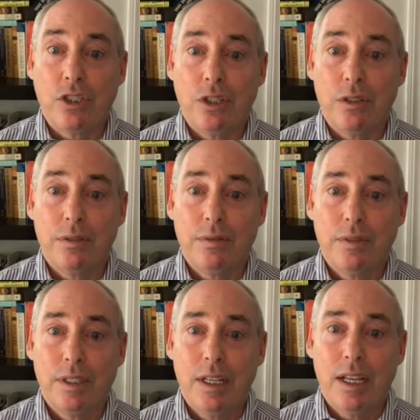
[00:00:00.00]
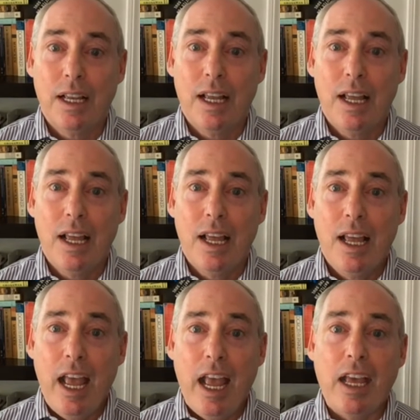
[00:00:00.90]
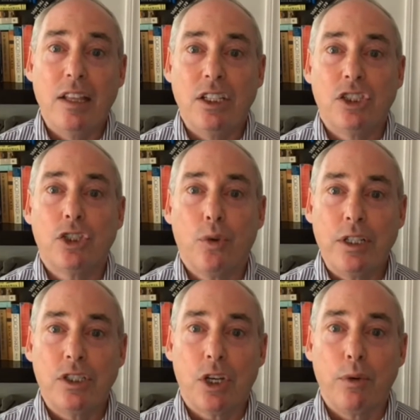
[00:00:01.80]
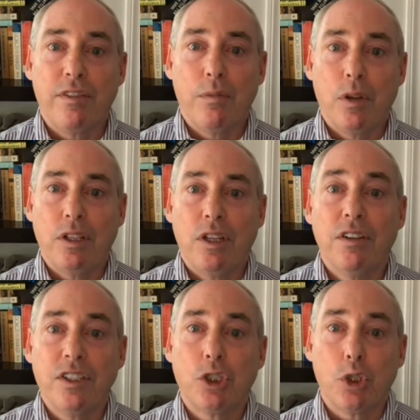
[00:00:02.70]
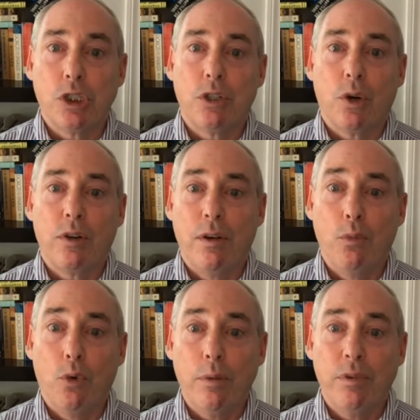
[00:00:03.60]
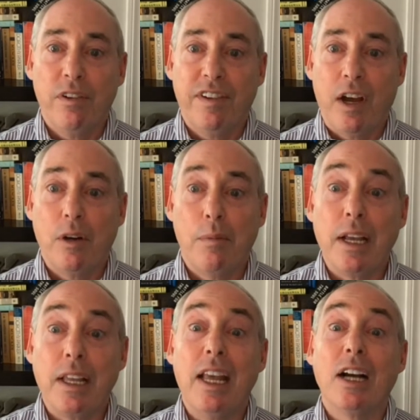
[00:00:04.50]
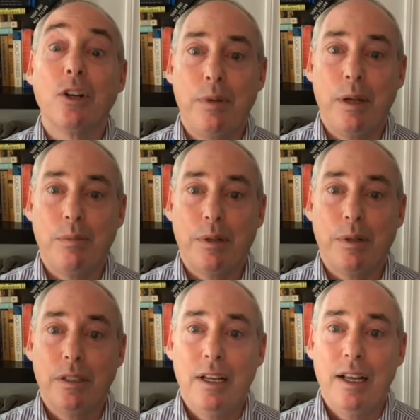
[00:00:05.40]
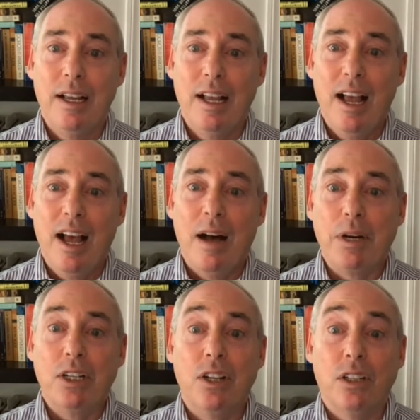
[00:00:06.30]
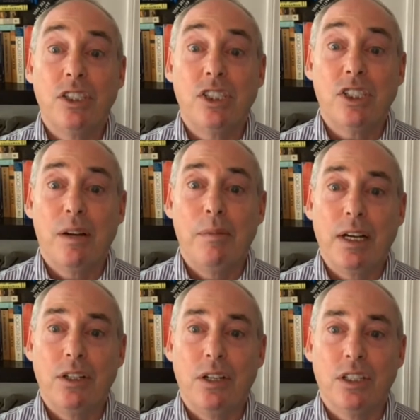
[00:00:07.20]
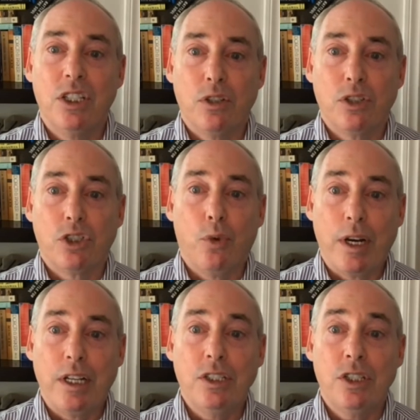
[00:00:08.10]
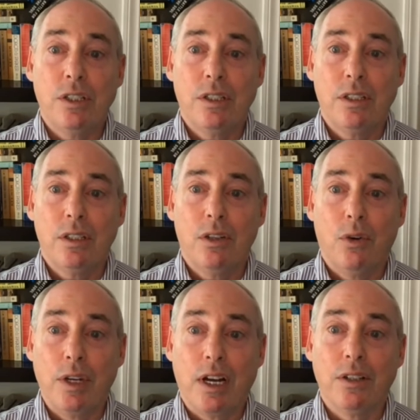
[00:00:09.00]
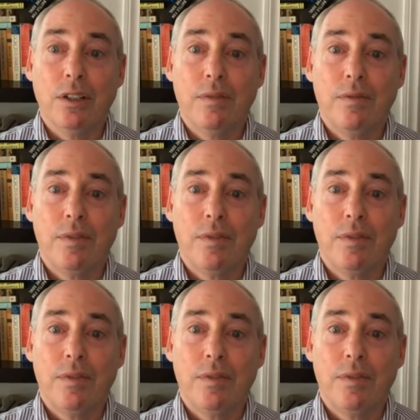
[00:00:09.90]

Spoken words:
do. And the differences are even more profound among younger people, Among adults in their 20s or younger,